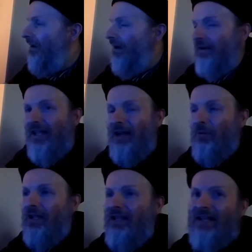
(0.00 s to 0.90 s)
Okay, now we're
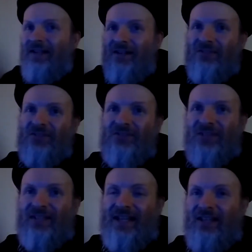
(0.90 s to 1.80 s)
getting like a
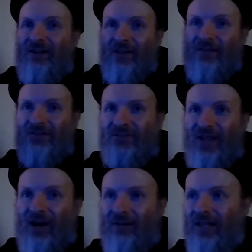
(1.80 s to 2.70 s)
consistent like hit on the
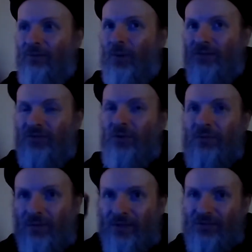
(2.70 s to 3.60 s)
snare, like 1 2
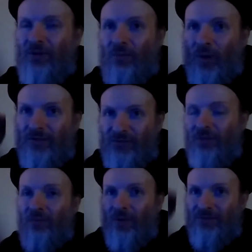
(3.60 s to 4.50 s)
3 2 1
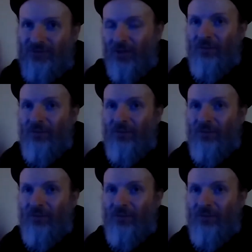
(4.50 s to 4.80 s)
2 1 2.